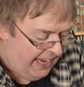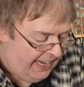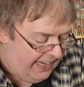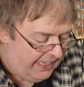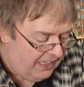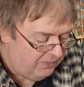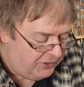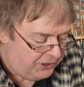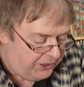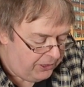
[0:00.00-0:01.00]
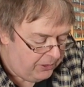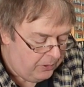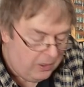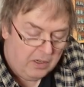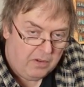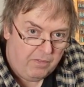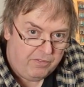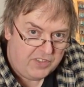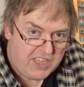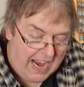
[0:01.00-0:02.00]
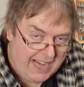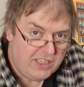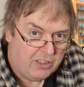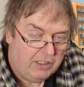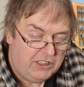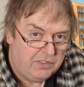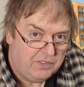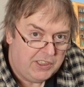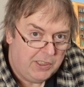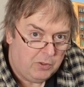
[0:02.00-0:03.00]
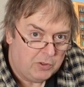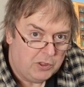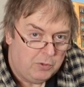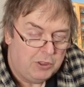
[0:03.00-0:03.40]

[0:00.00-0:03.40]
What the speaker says: It gives you 10 degrees of tilt,